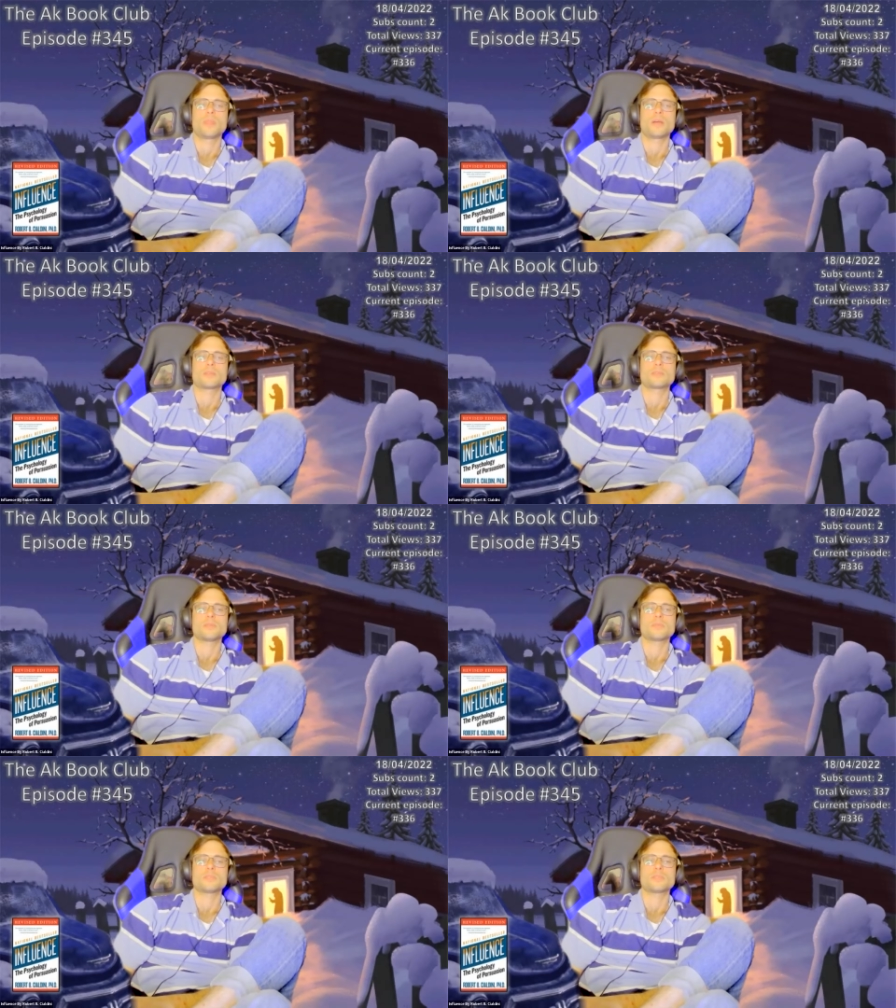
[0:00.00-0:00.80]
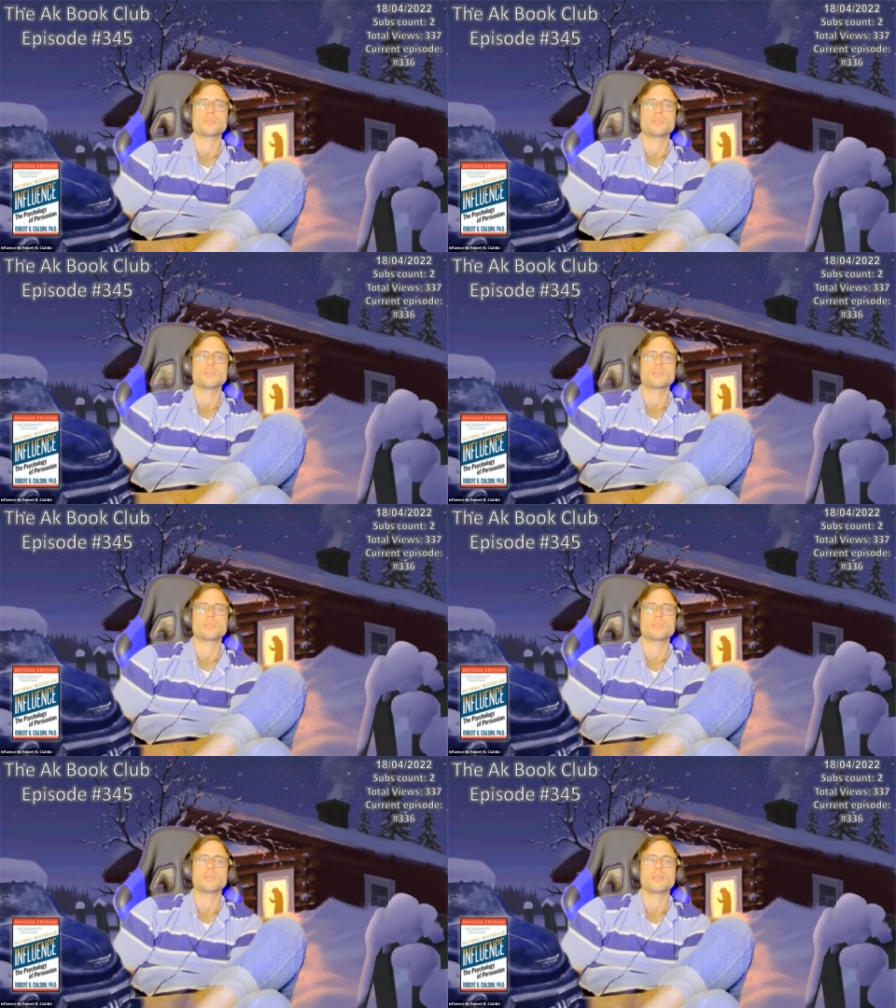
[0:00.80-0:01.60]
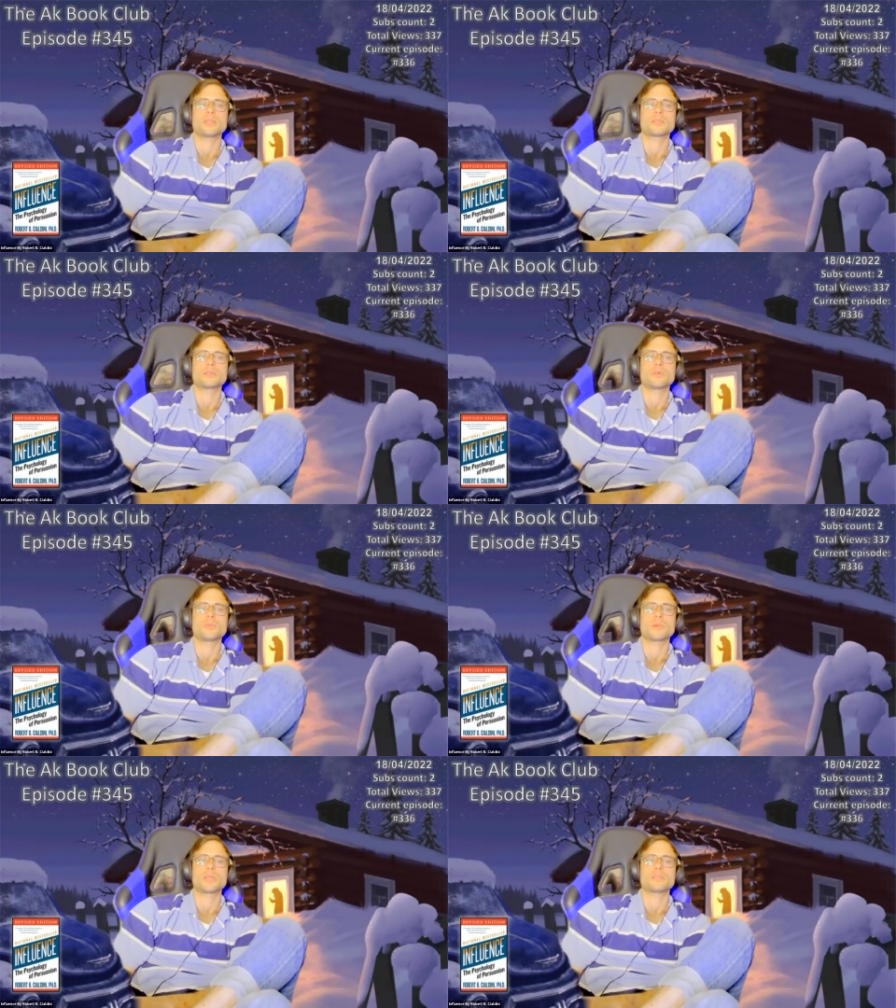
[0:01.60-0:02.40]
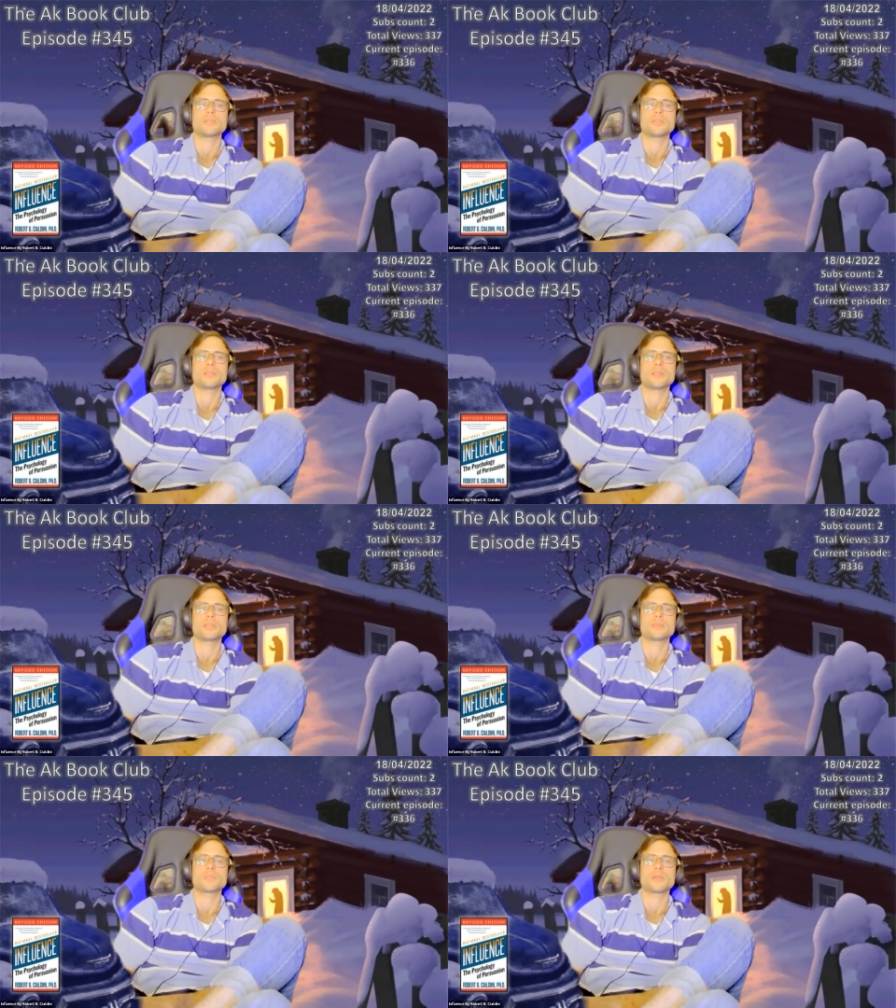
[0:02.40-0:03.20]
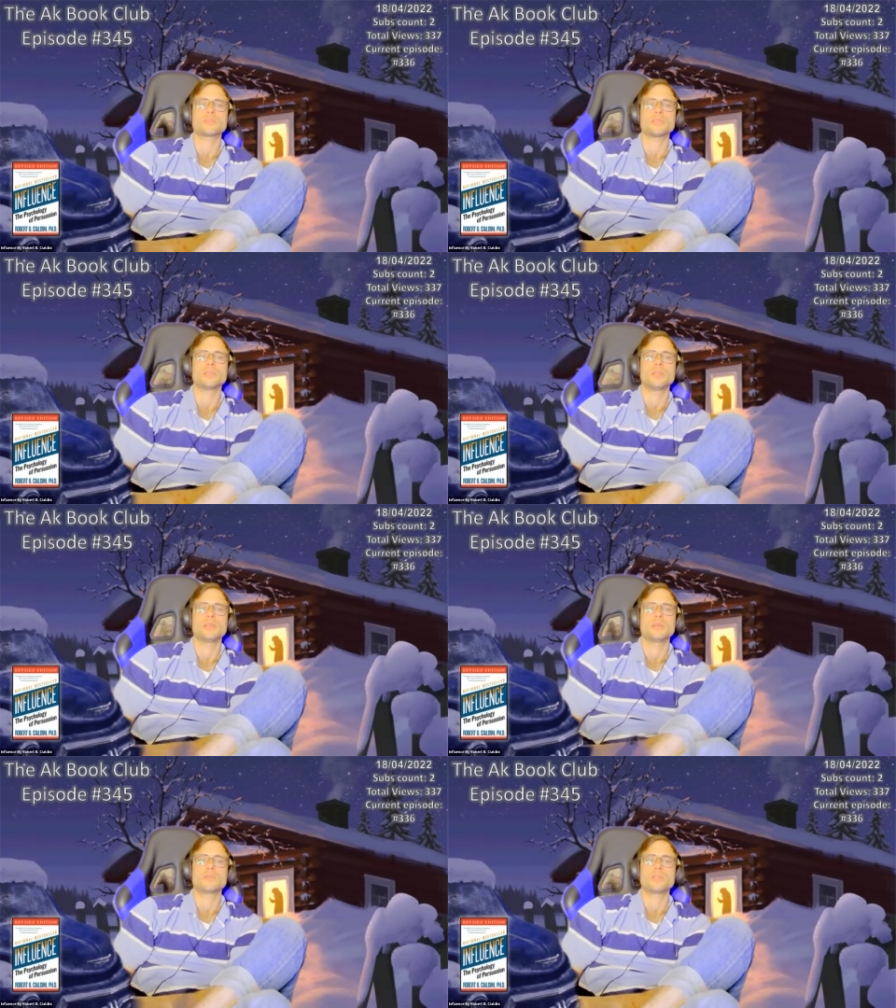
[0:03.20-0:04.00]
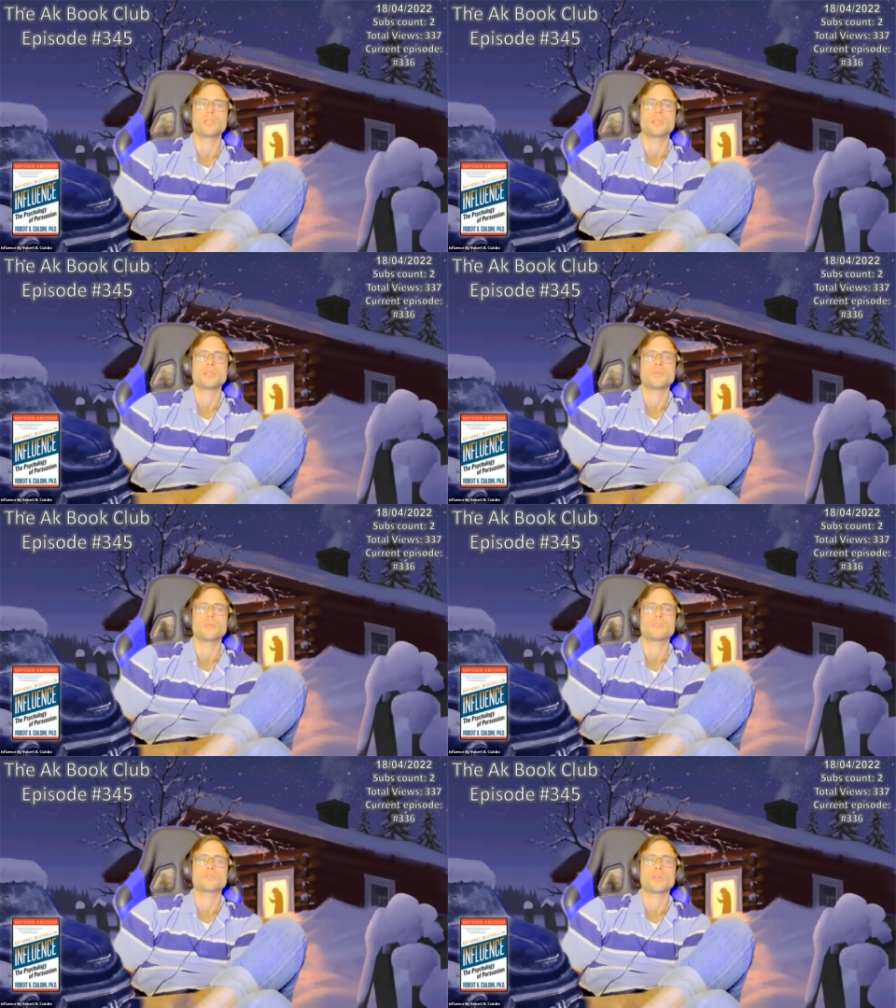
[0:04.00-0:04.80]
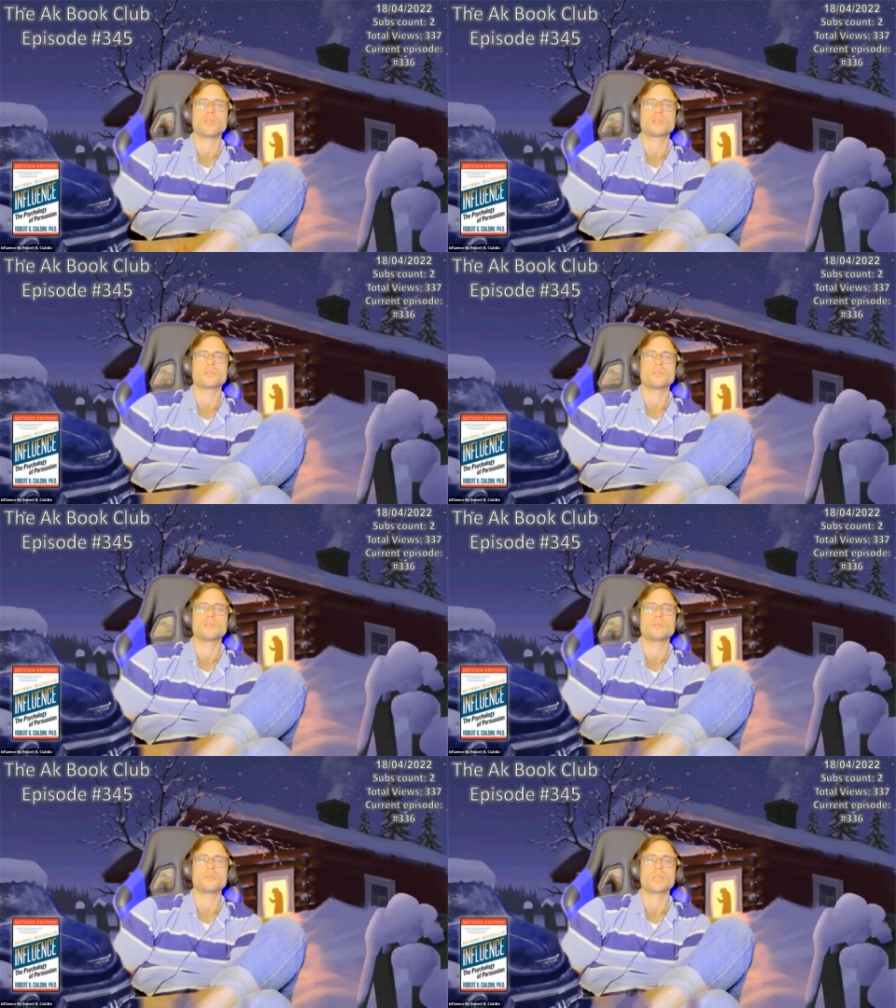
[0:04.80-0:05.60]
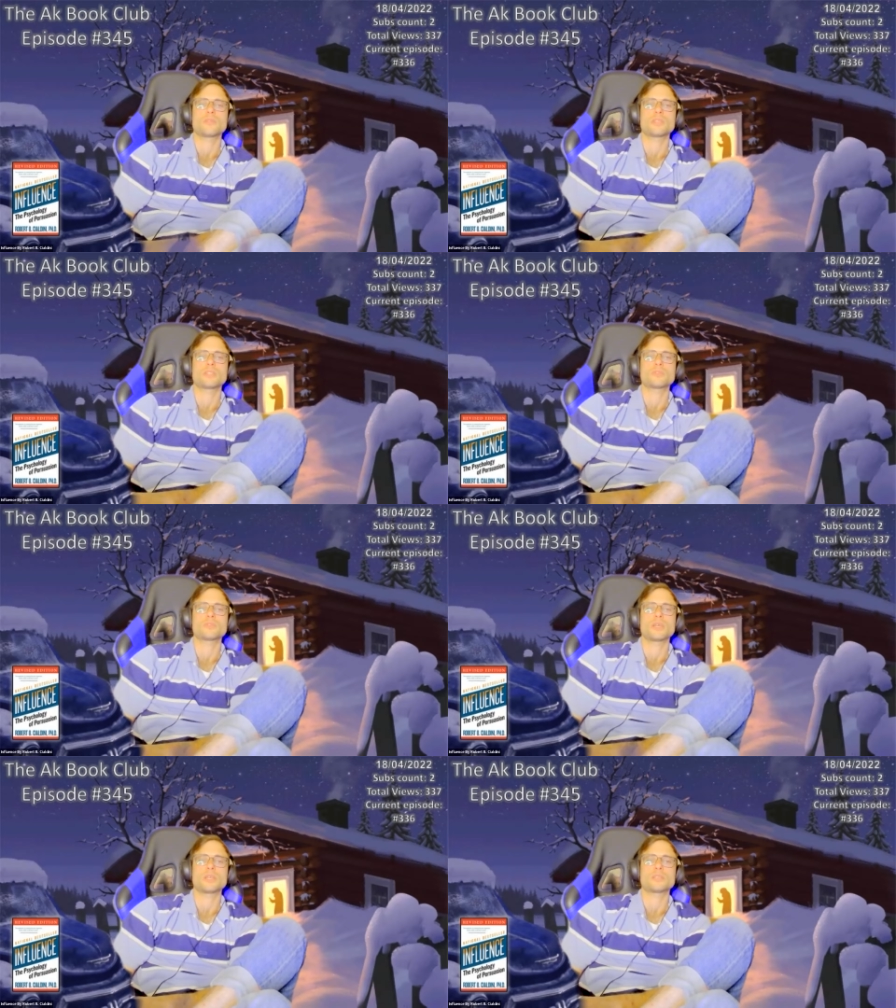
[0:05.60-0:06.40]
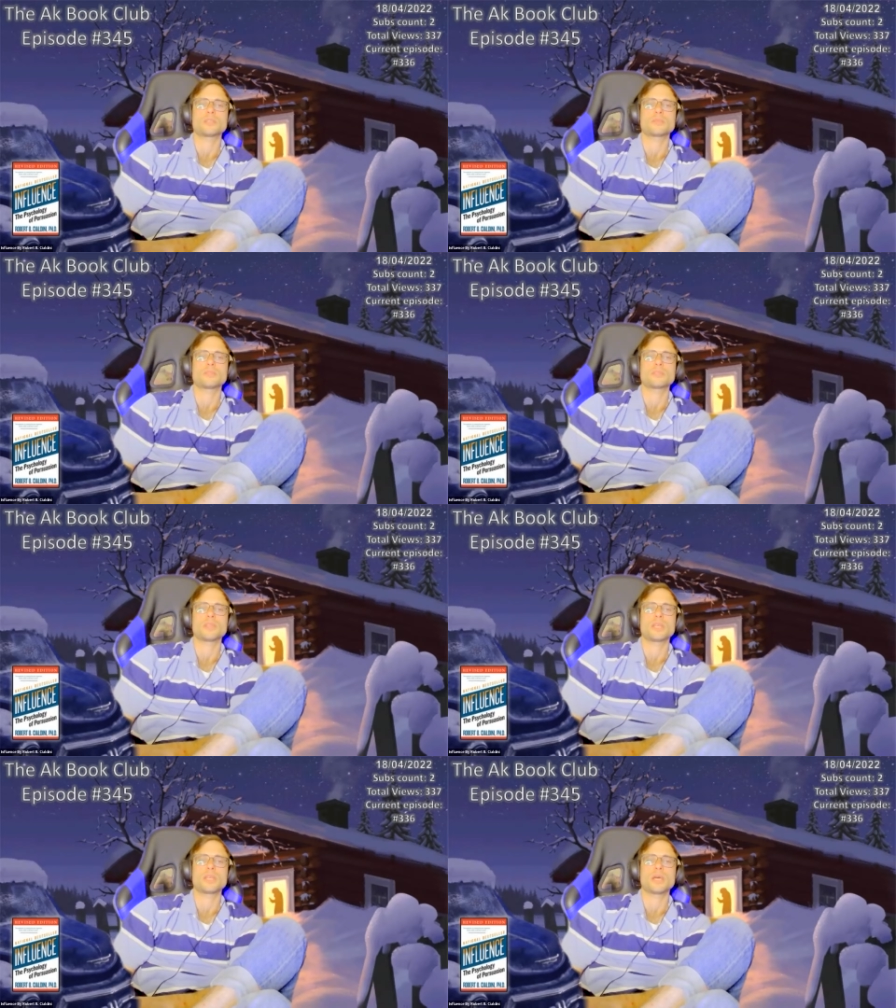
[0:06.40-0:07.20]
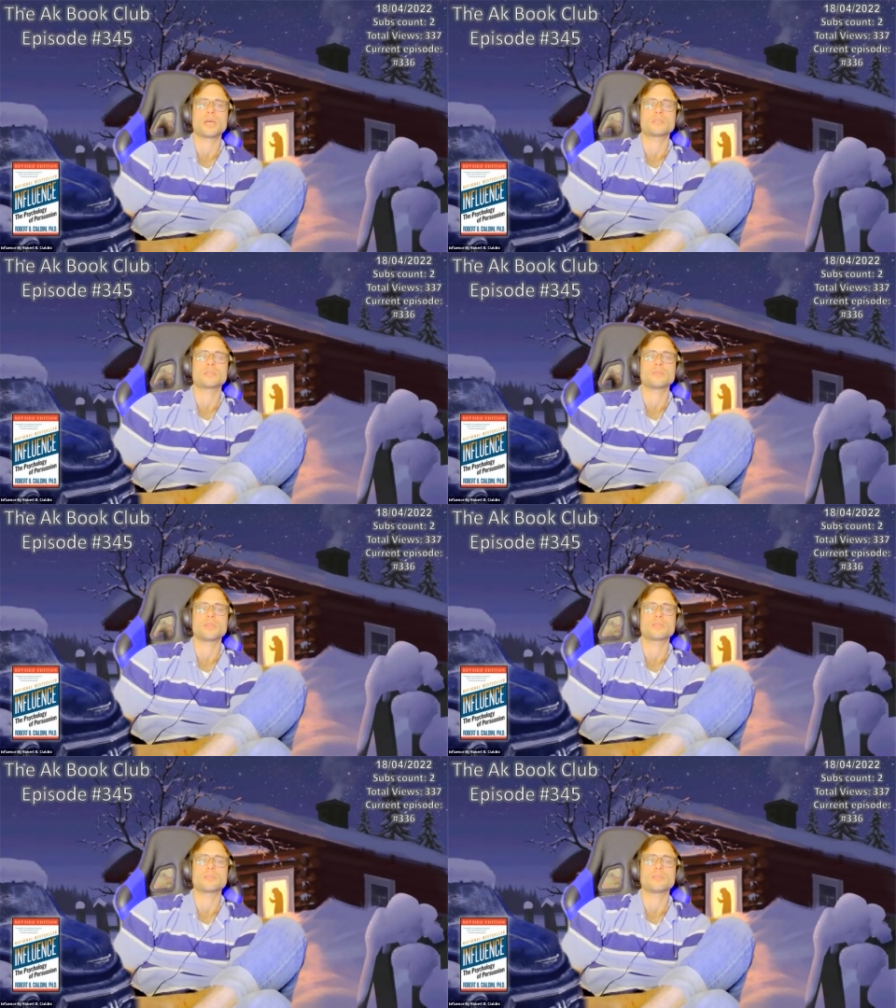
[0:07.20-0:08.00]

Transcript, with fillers: accepts it as appropriate and sometimes feel guilty about trying to take advantage of the salesman's high estimate.